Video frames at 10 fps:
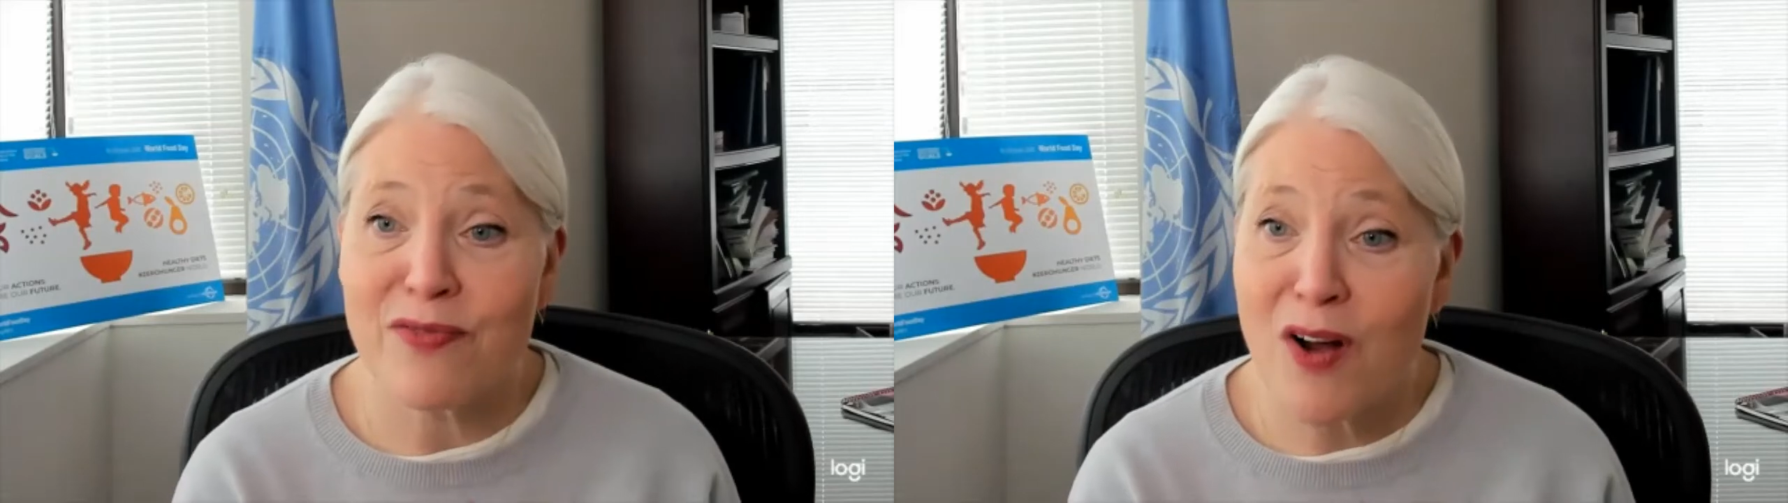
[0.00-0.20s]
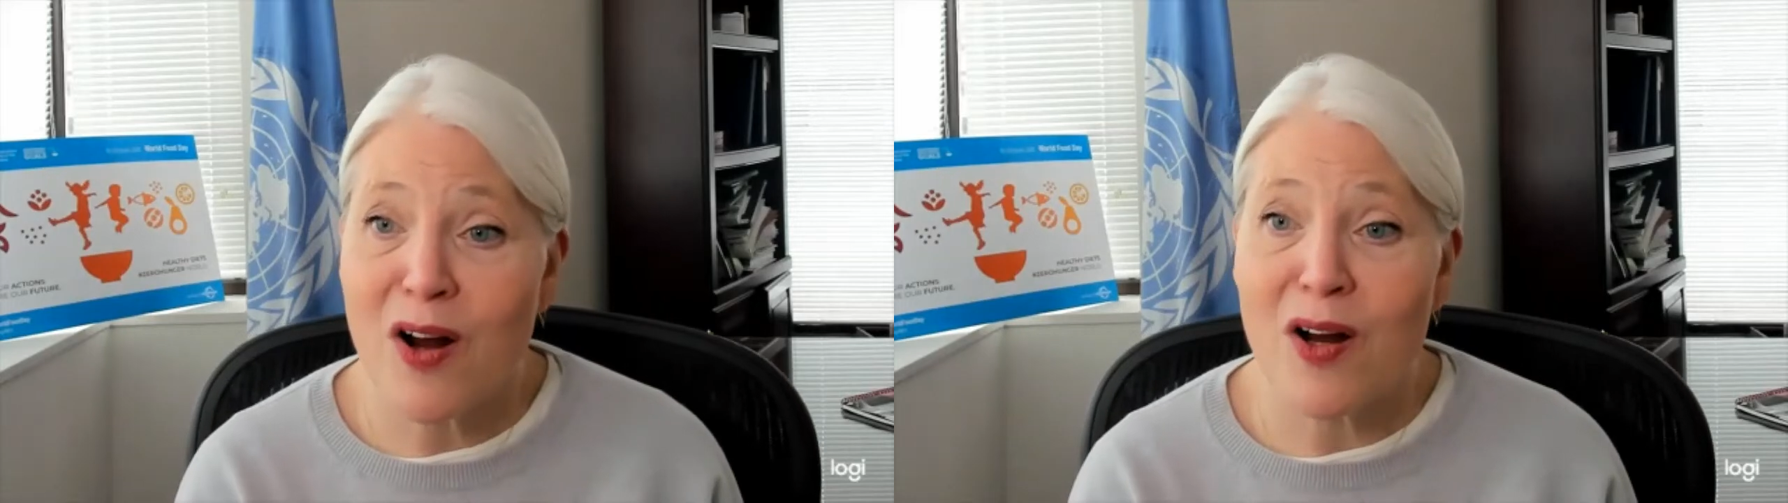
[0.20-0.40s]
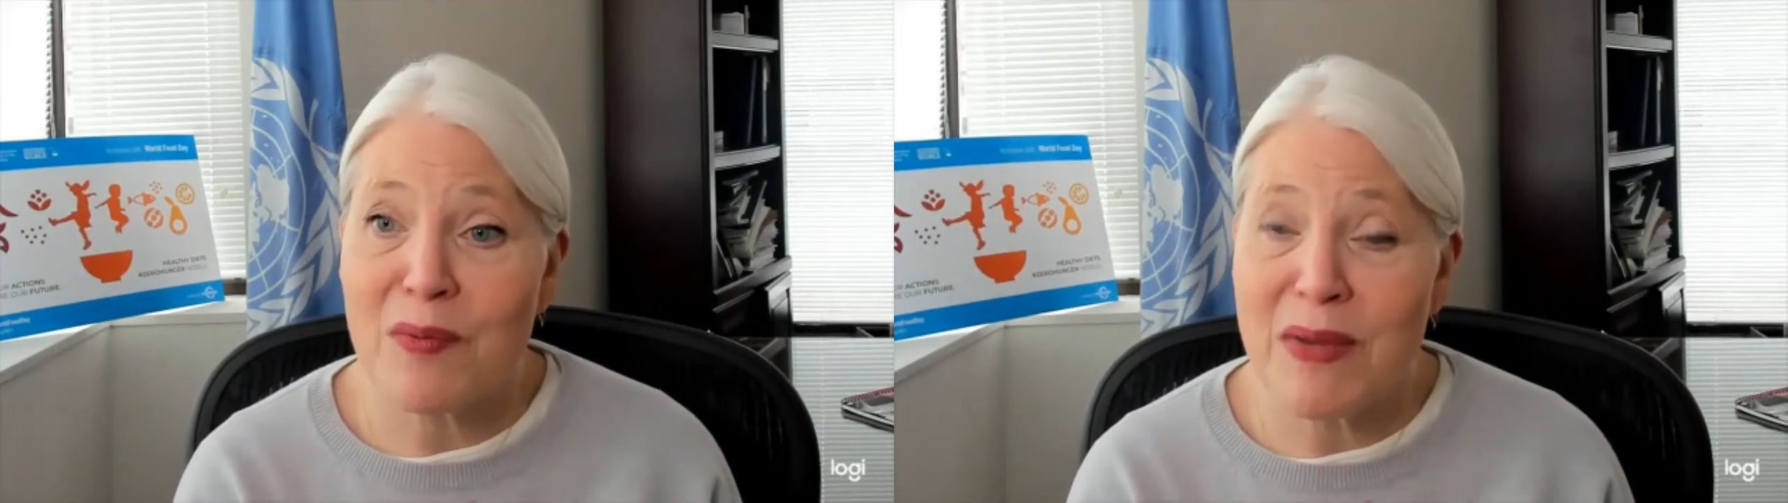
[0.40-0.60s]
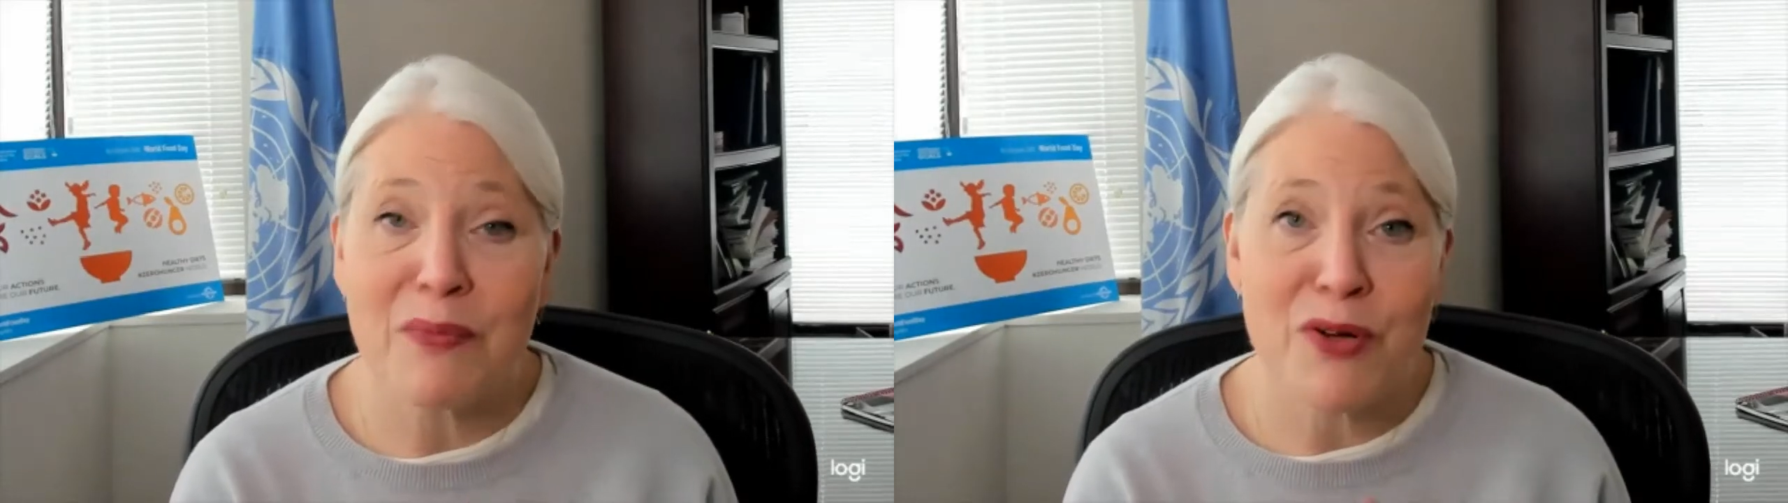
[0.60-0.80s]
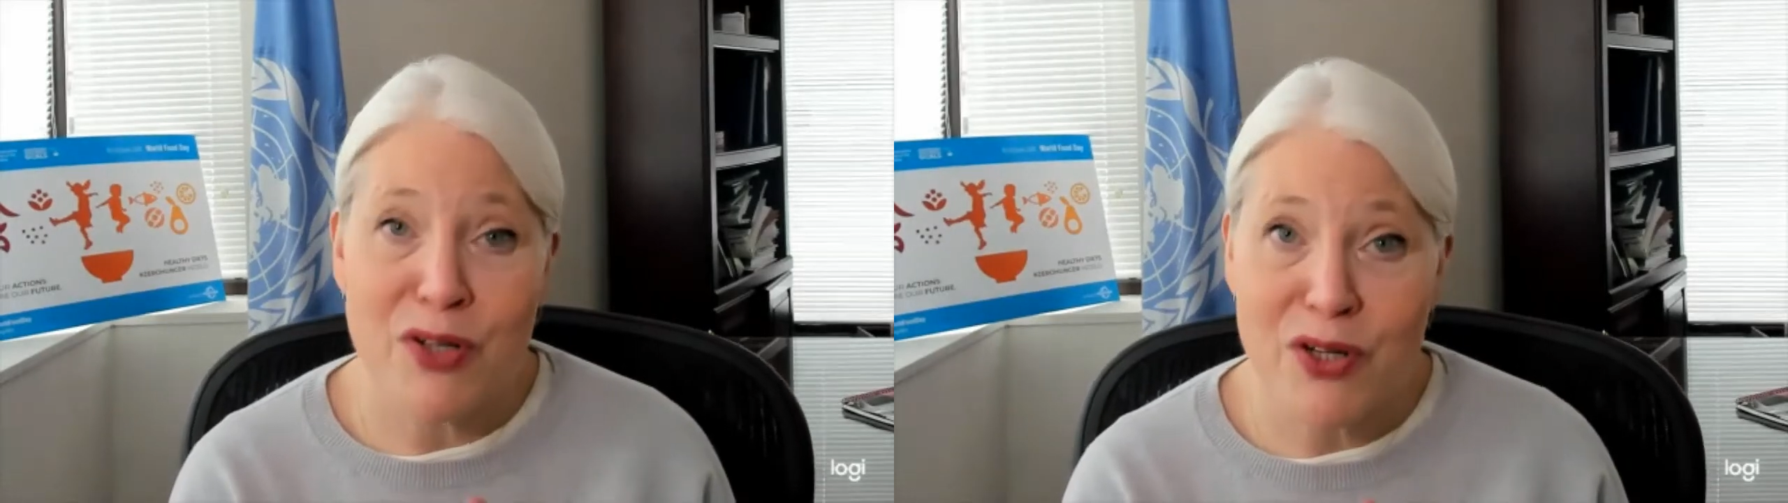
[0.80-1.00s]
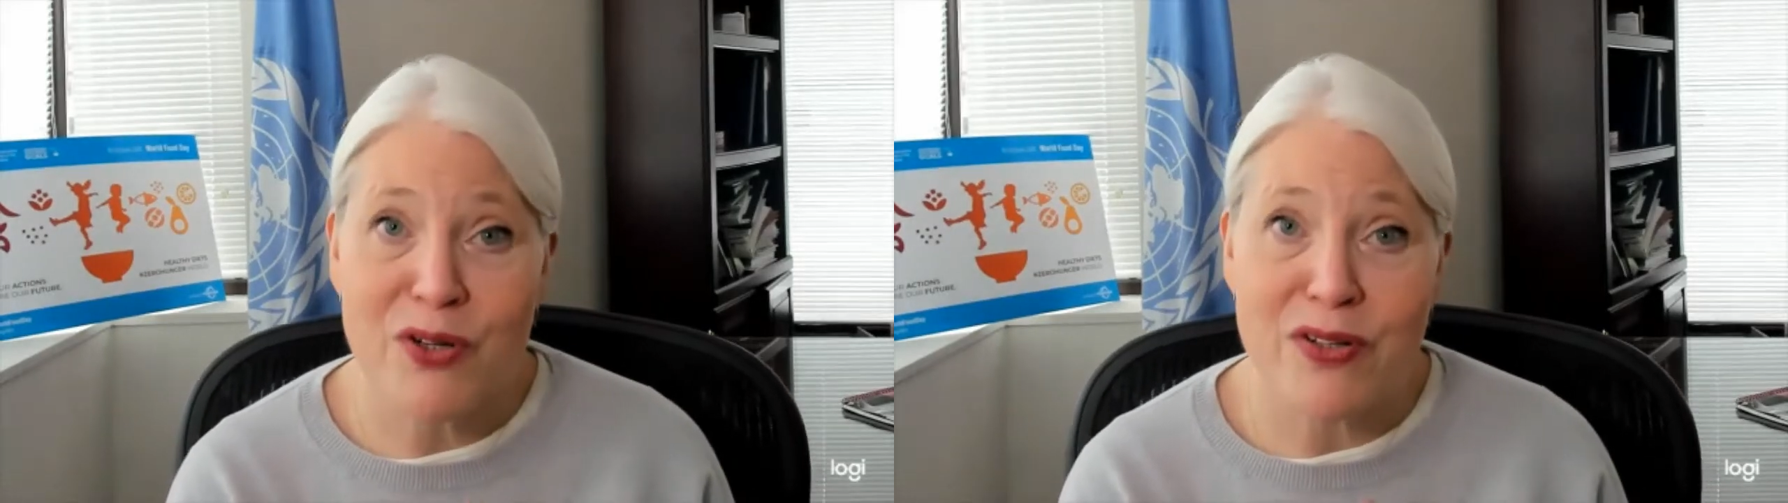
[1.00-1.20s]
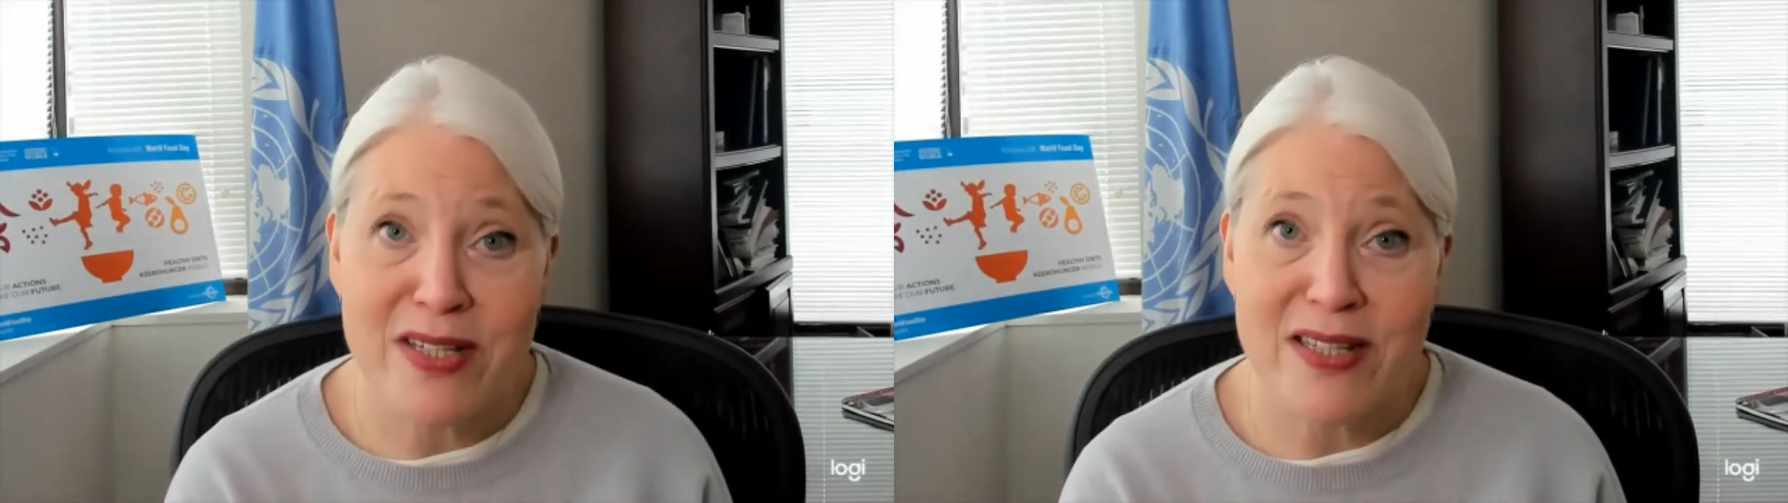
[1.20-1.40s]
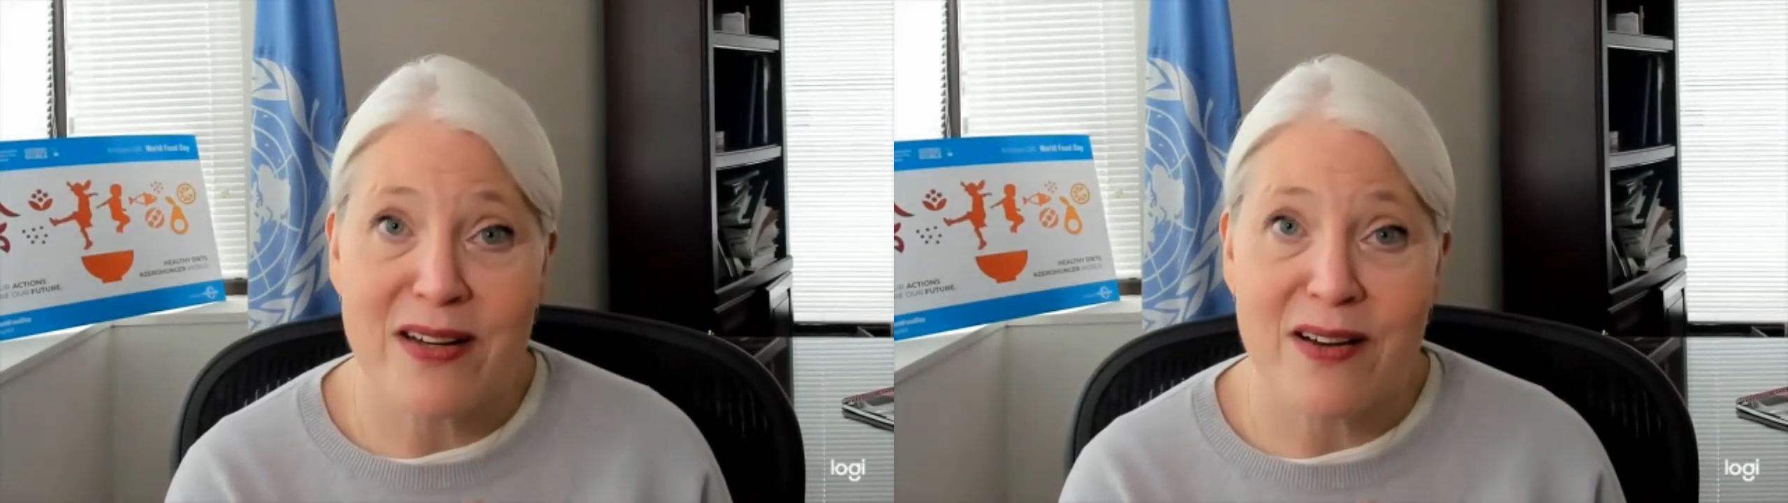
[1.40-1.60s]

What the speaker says: farm and produce